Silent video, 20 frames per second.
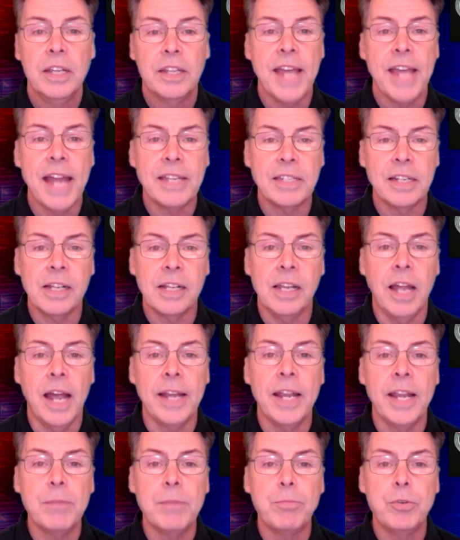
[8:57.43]
that
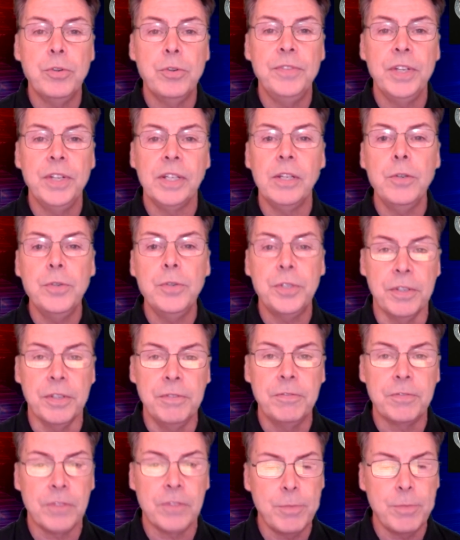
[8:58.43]
decline had proved
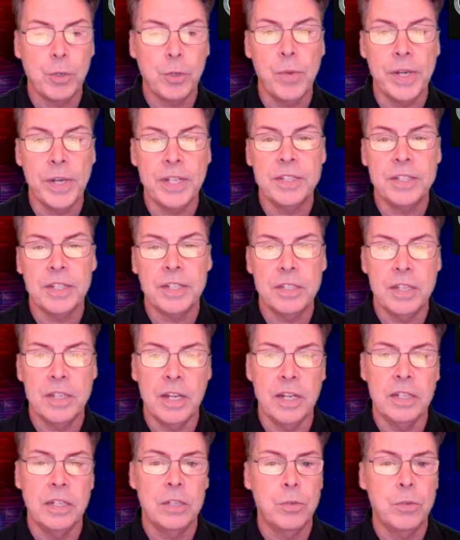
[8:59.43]
elusive from
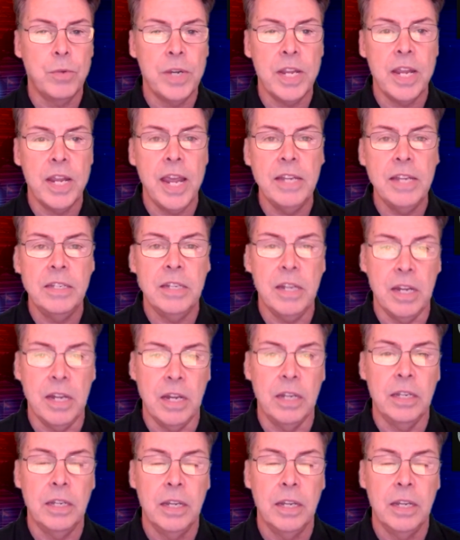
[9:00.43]
2016 to 2018.